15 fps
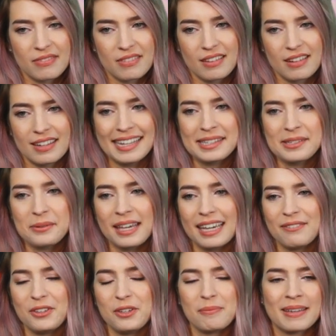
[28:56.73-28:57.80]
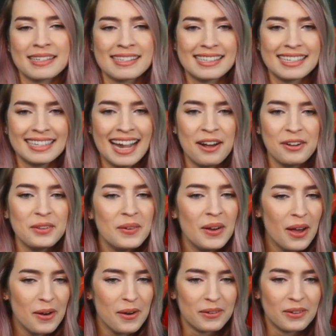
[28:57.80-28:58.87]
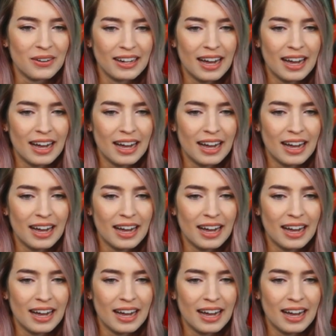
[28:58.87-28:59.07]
That's okay if you missed it. Now you know.